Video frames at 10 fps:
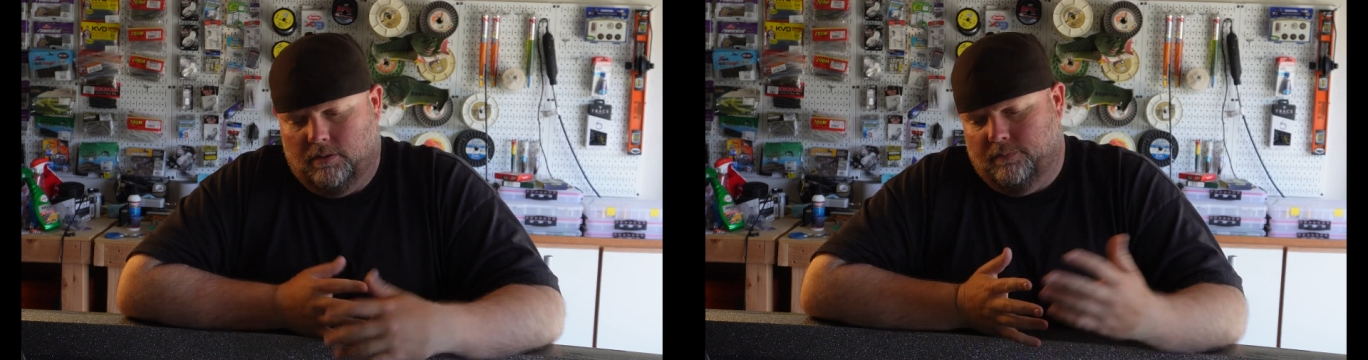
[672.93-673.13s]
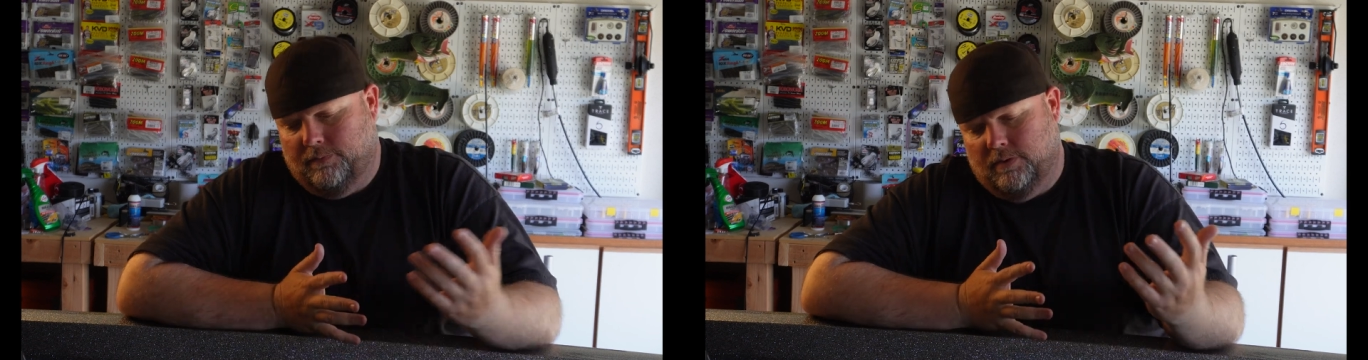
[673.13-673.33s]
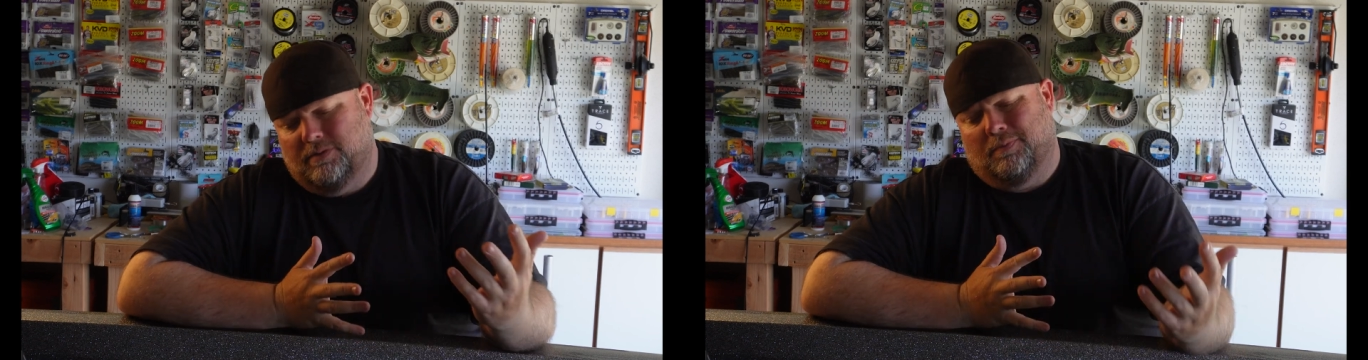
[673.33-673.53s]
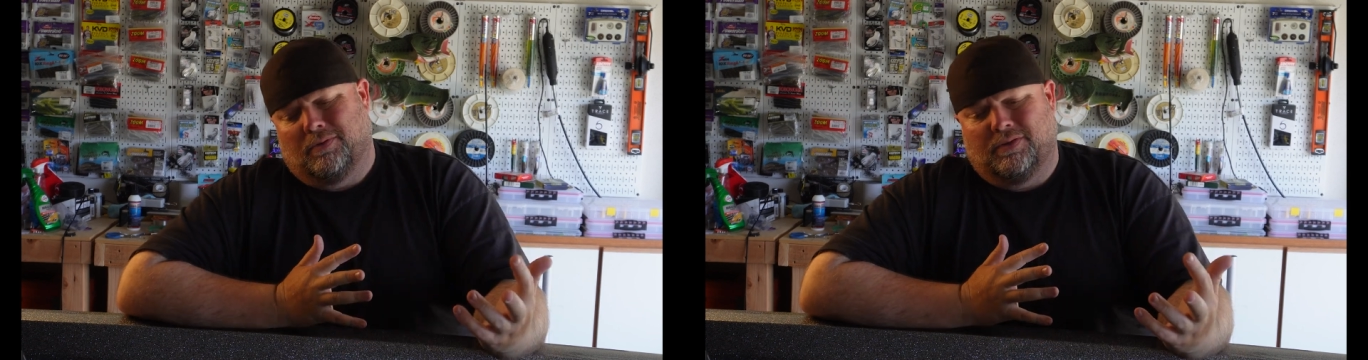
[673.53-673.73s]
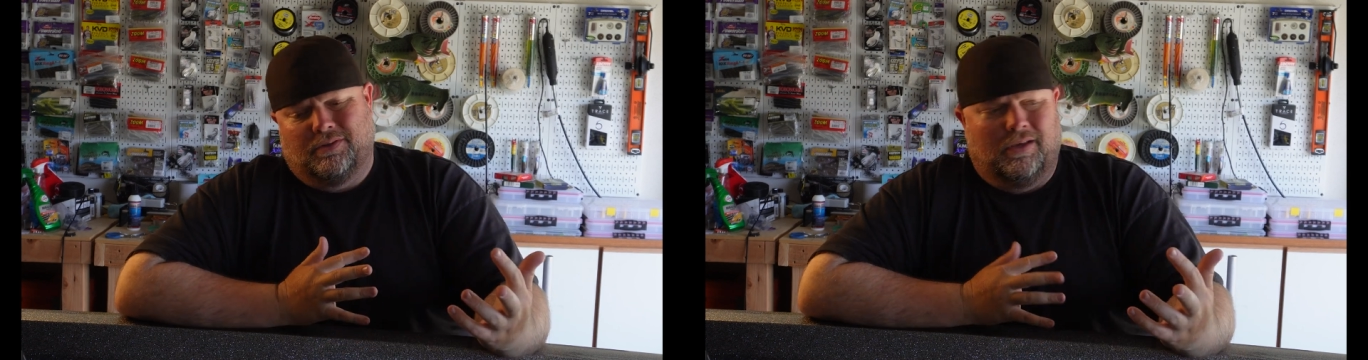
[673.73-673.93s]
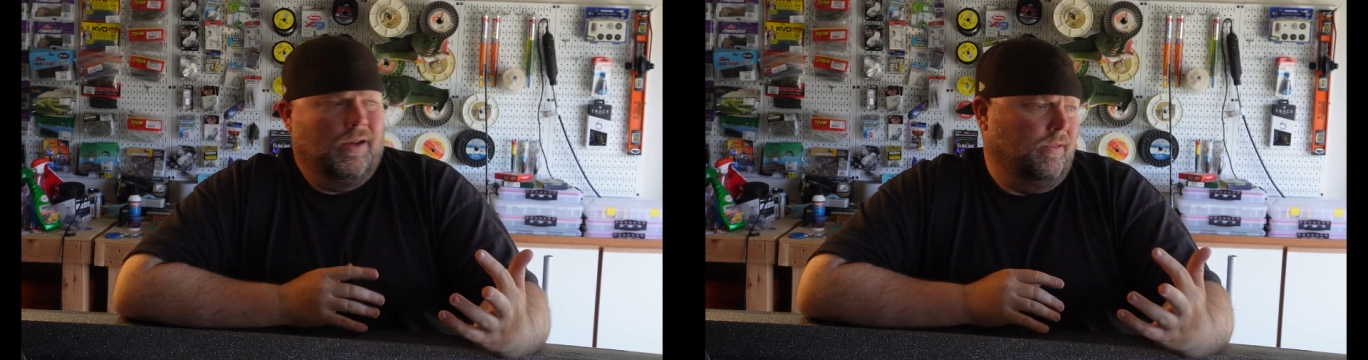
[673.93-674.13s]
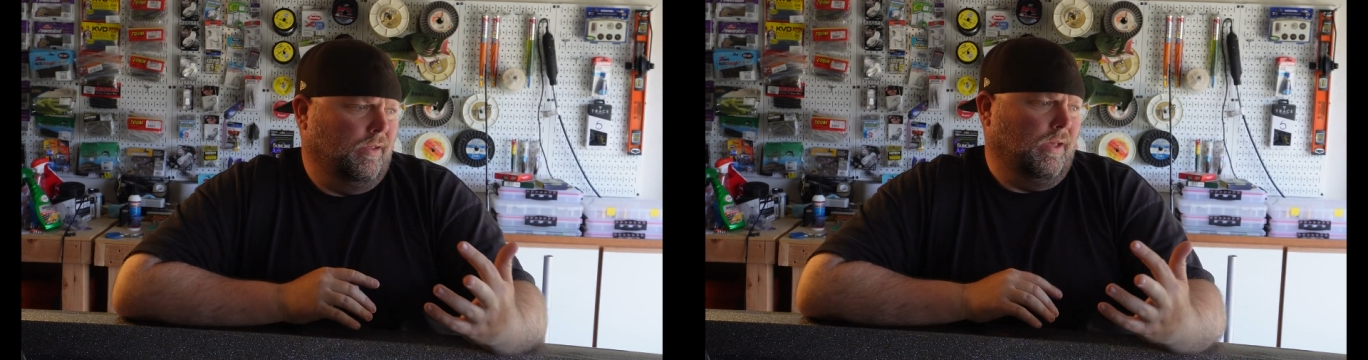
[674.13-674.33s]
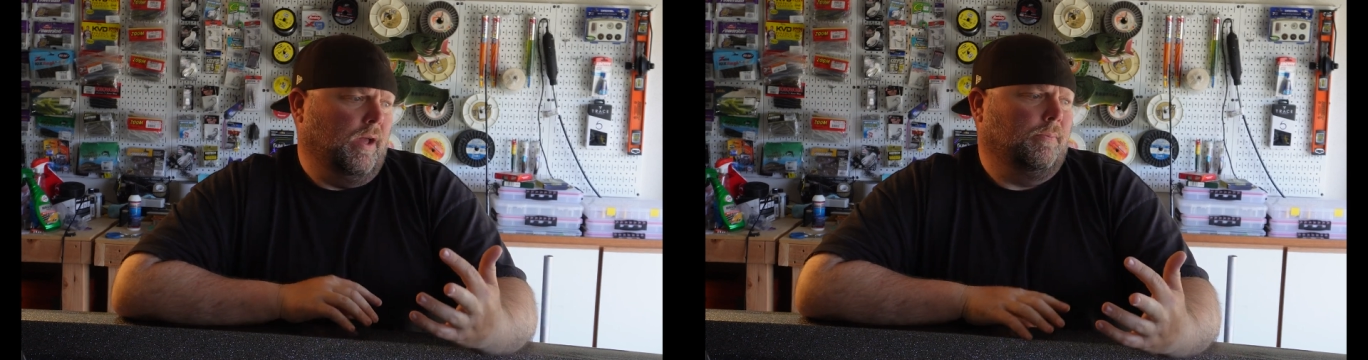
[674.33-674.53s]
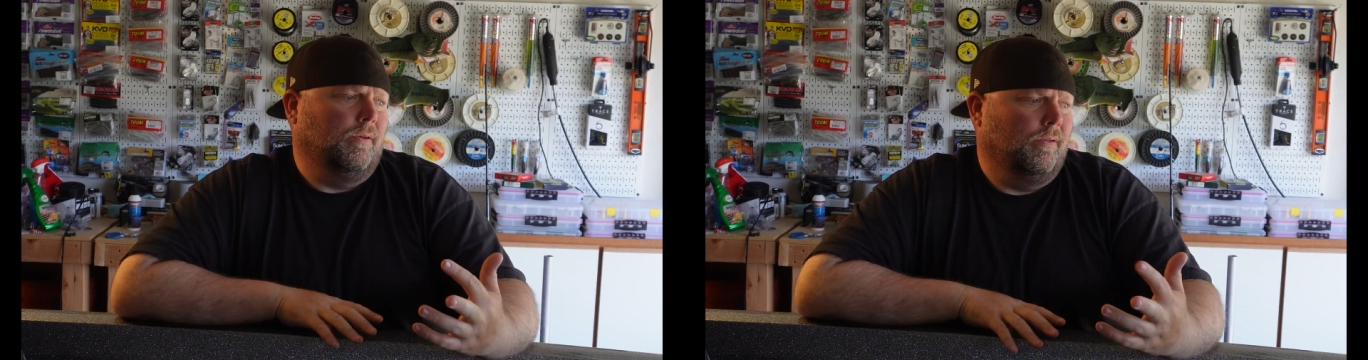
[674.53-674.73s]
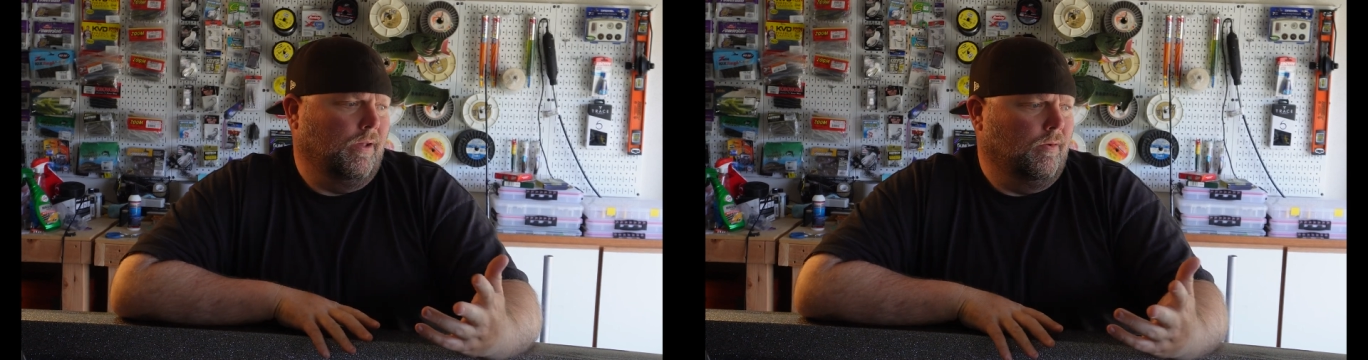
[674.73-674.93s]
The first most exciting thing that happened
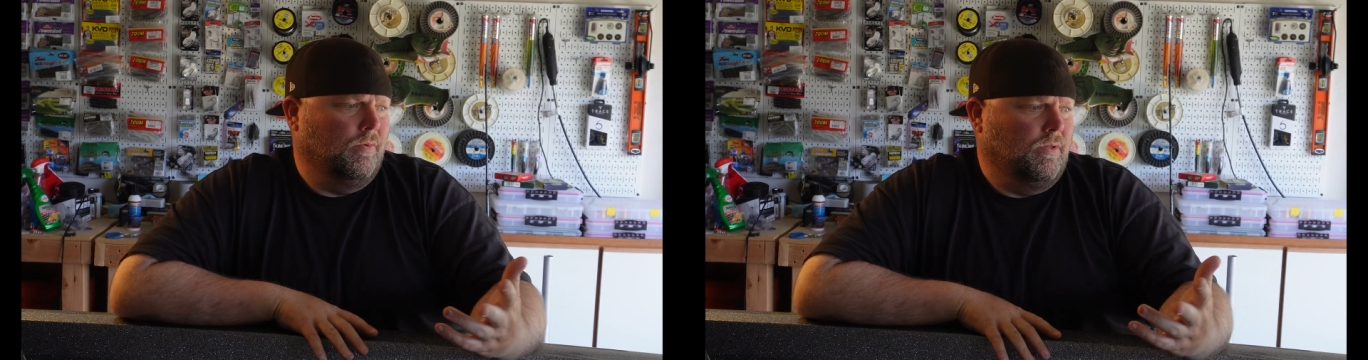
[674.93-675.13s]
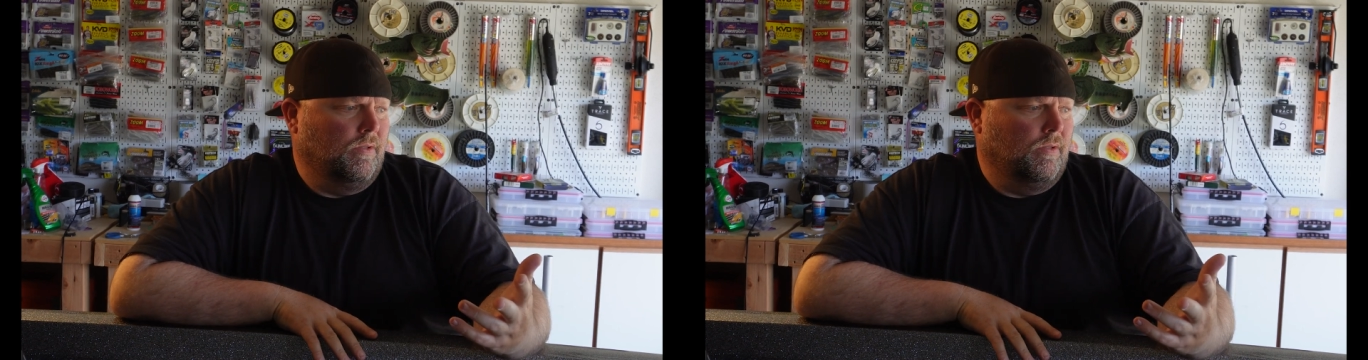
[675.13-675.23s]
all day was